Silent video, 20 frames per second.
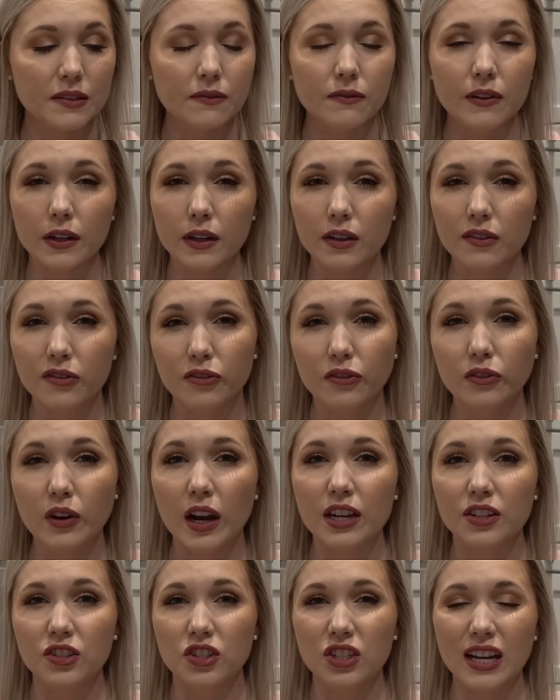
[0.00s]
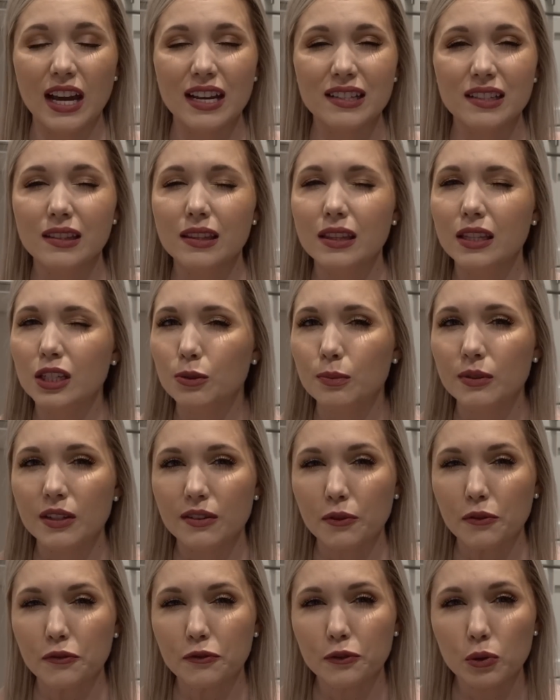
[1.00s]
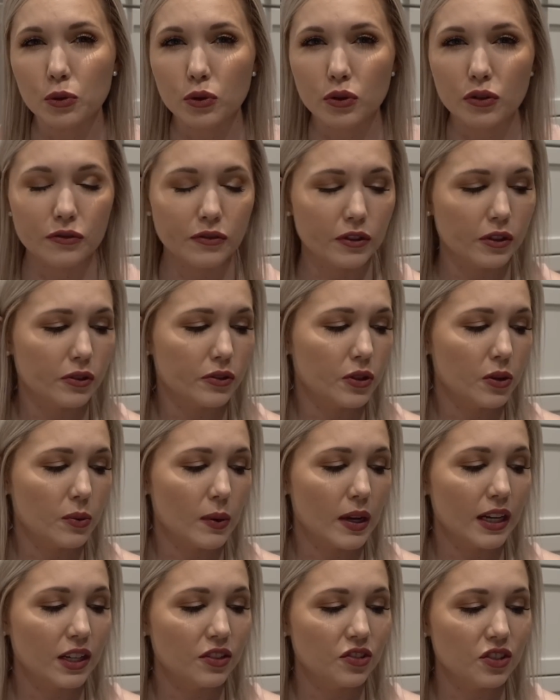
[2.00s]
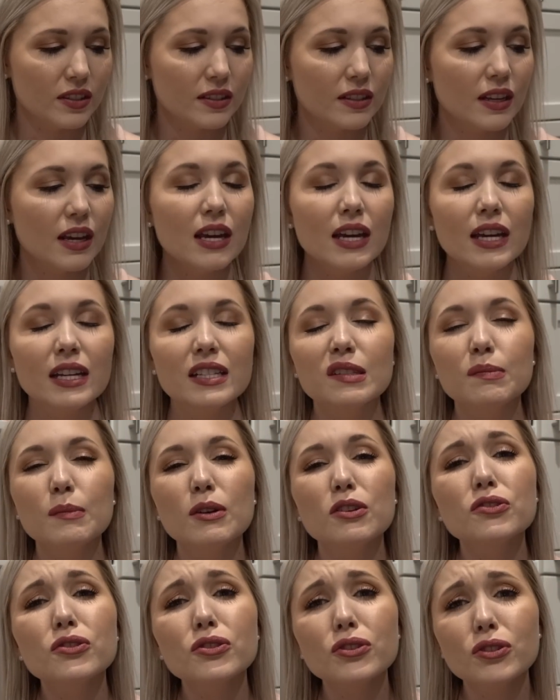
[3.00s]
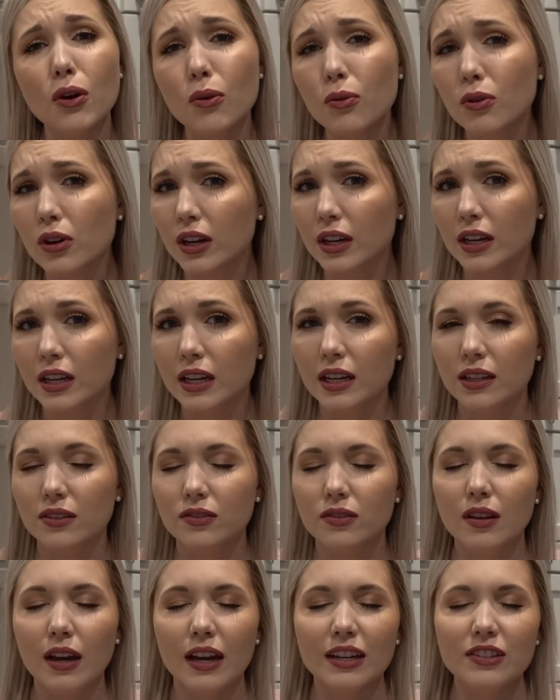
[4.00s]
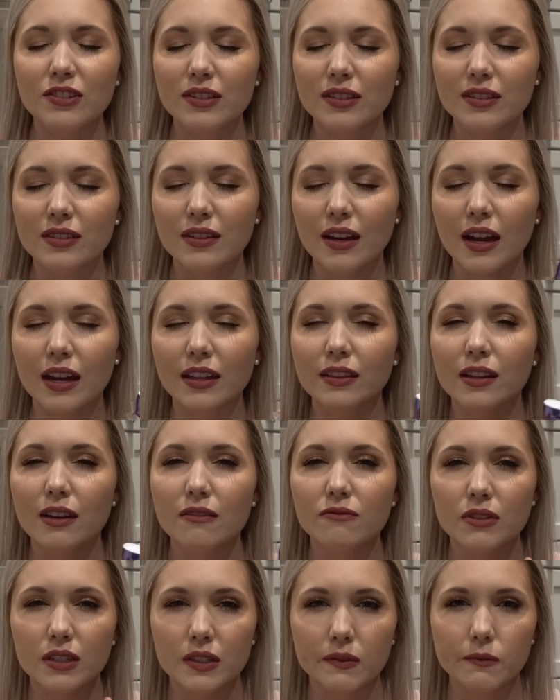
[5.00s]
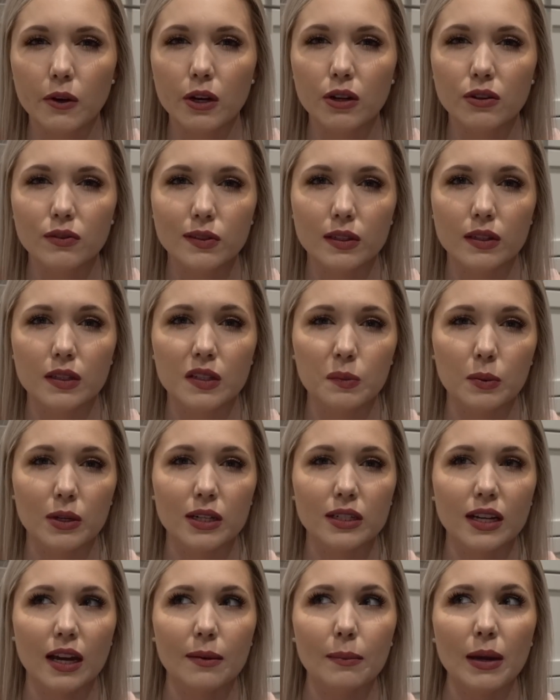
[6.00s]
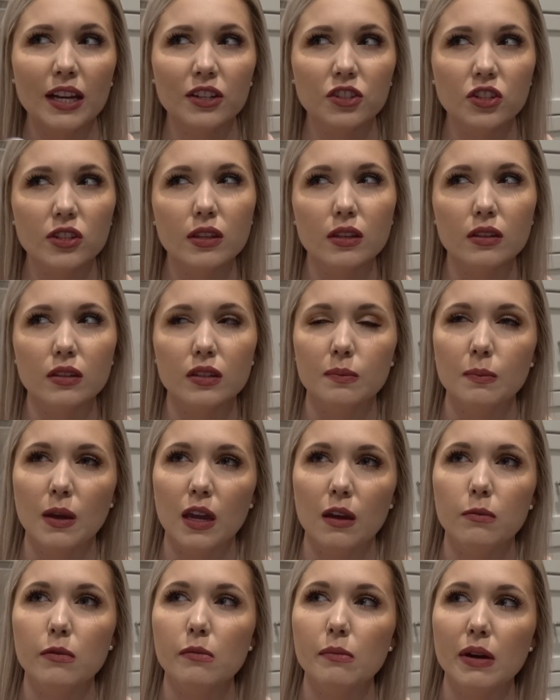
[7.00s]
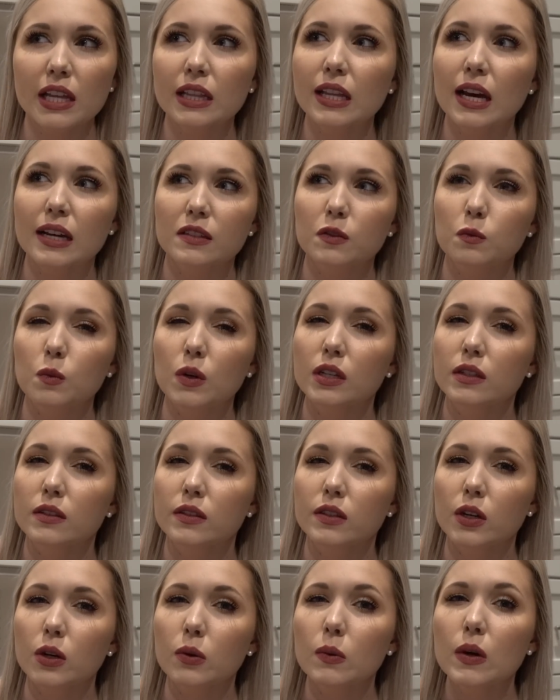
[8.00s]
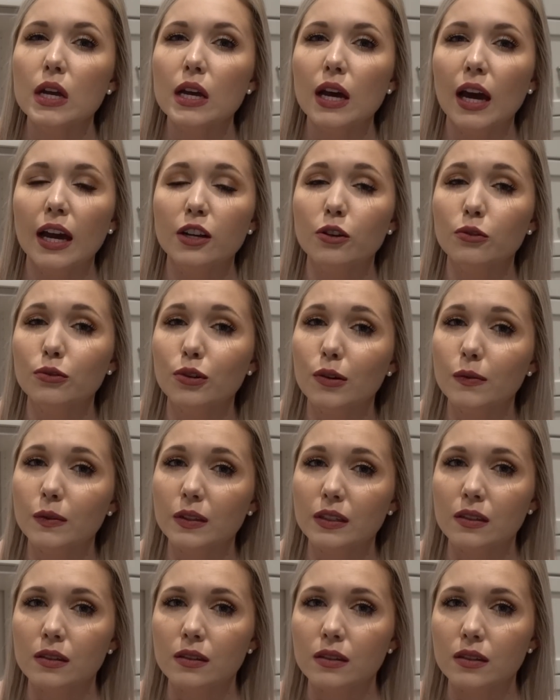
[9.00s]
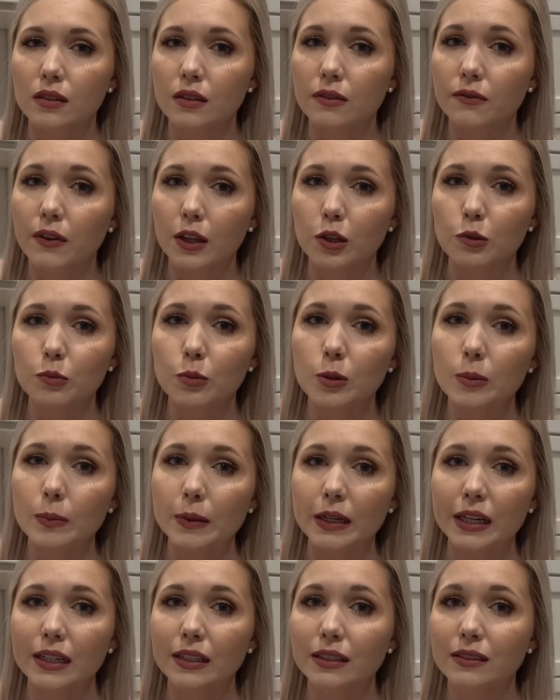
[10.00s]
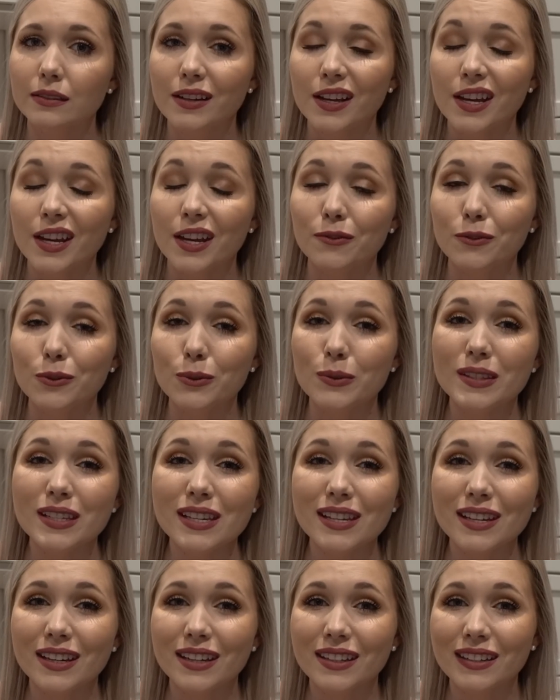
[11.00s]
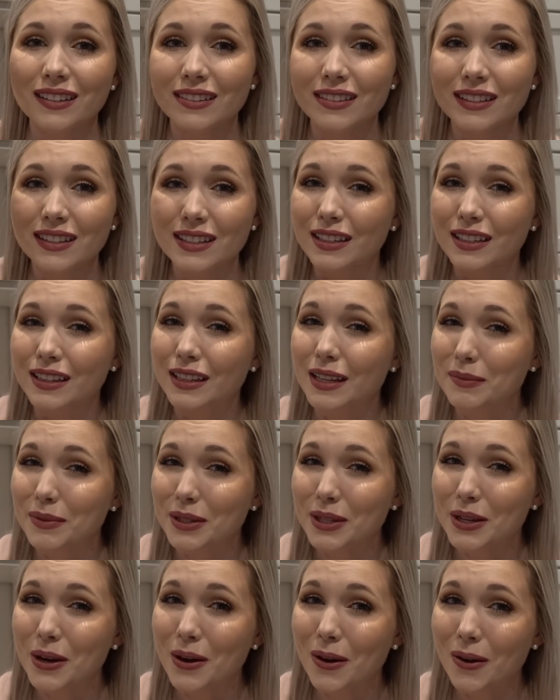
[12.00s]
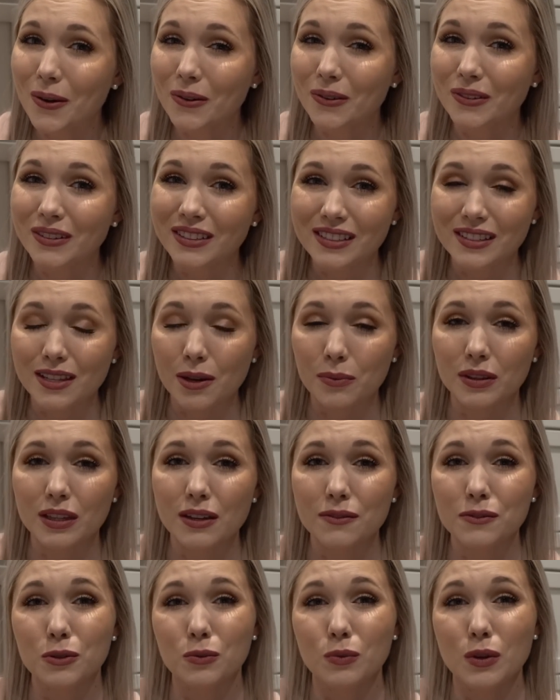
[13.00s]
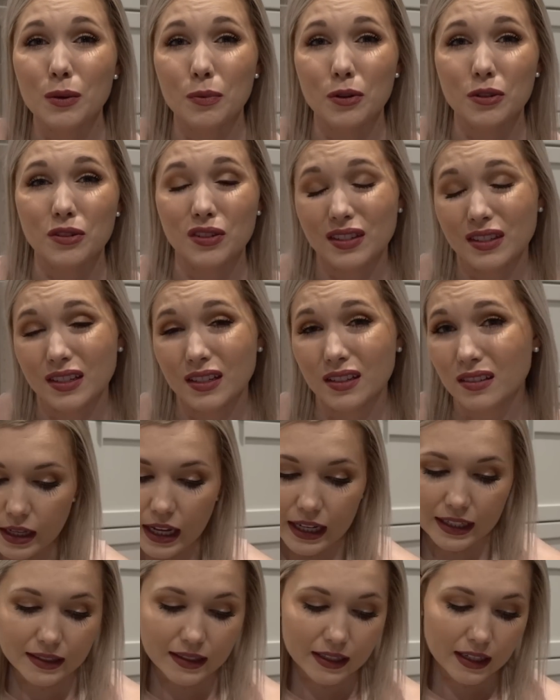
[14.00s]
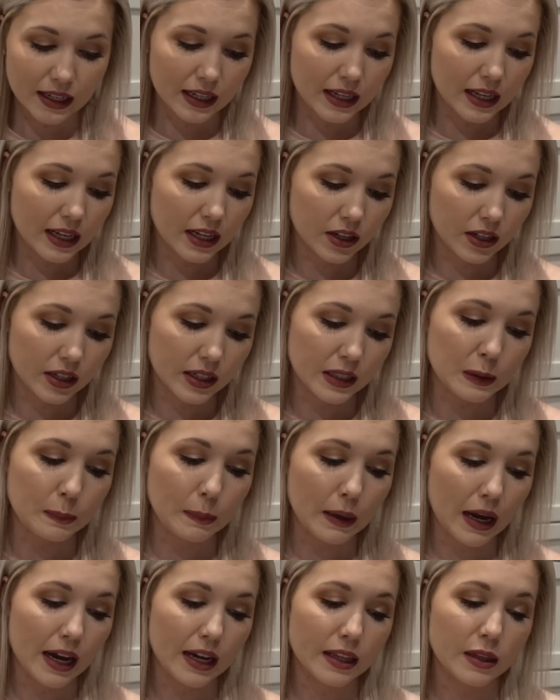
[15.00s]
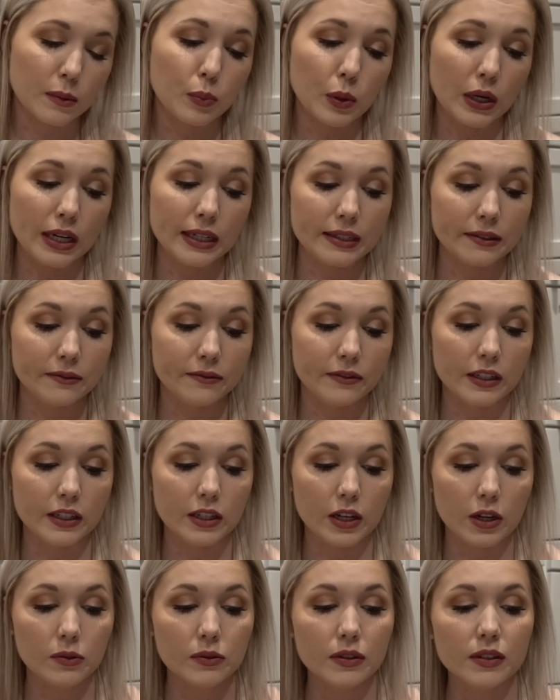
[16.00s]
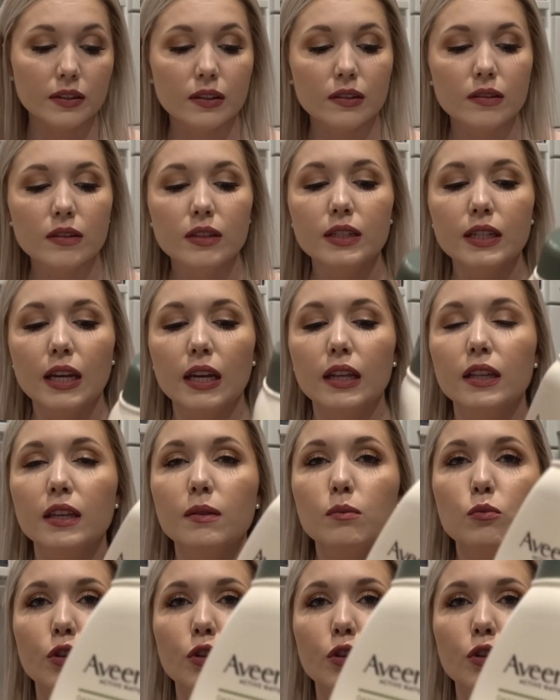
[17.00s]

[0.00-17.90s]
it's very fresh. It has a little bit of a floral feel to it. It smells so good. I love this fragrance in the springtime. I actually think this may have been my last one. So I don't know if this is still available, but if you see it, let me know, because I would love to repurchase it. Next thing in here is by the brand Aveeno, and this is the Daily